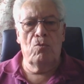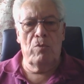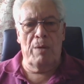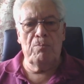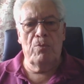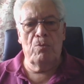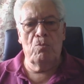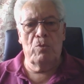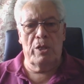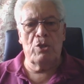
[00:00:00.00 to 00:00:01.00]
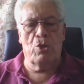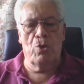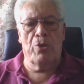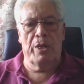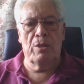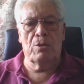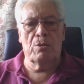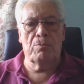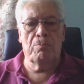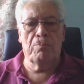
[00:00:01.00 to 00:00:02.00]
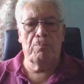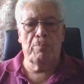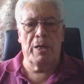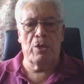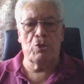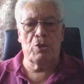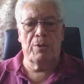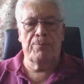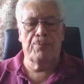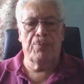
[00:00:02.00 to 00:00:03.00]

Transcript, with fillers: run one or two things past you.